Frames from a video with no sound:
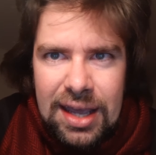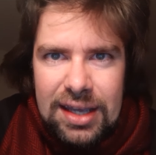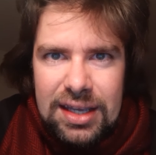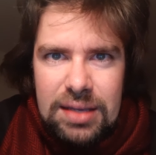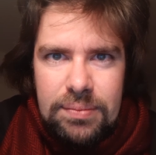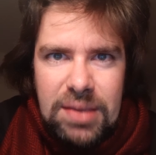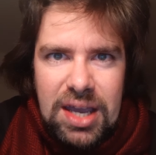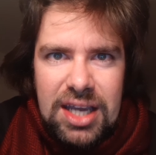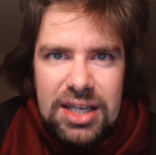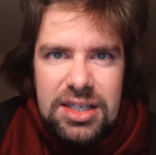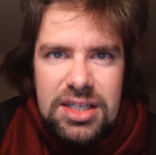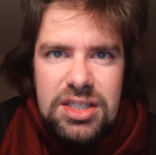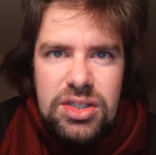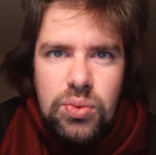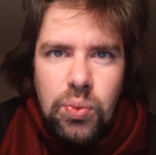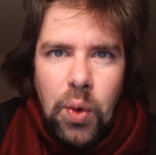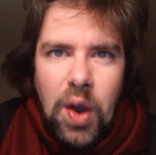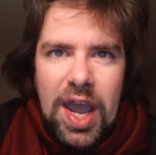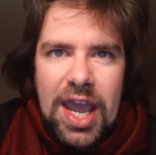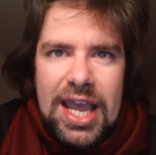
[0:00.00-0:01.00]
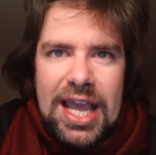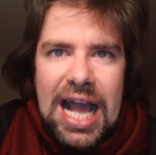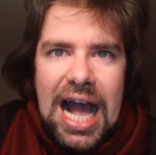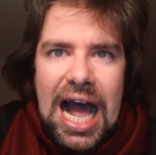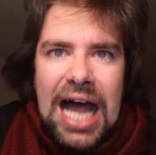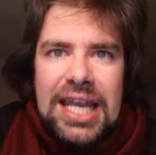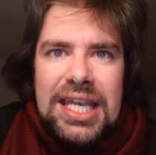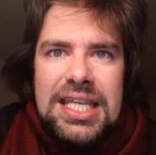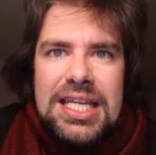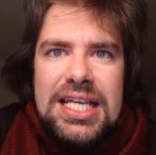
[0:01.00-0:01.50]
He made his way
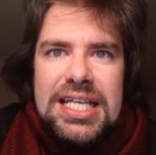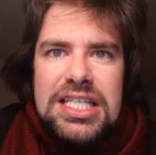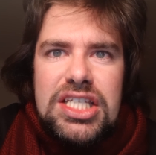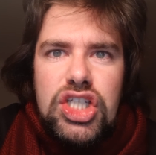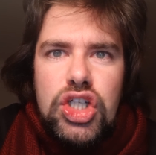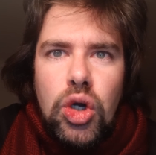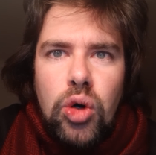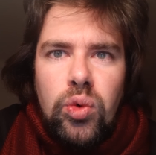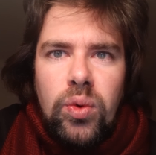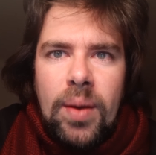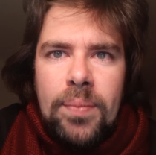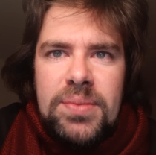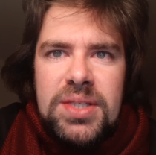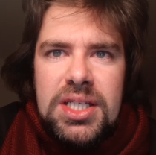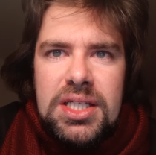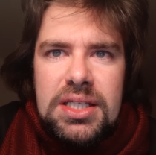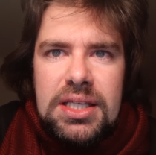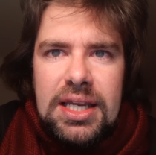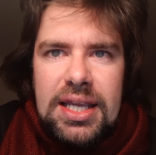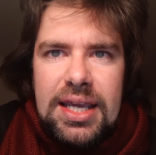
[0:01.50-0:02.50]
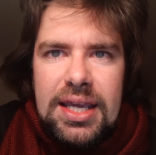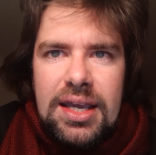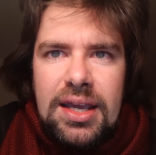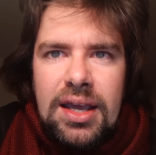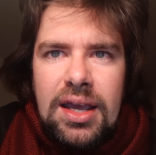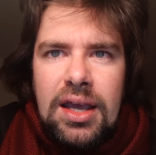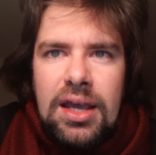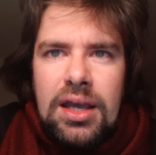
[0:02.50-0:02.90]
uninterruptedly,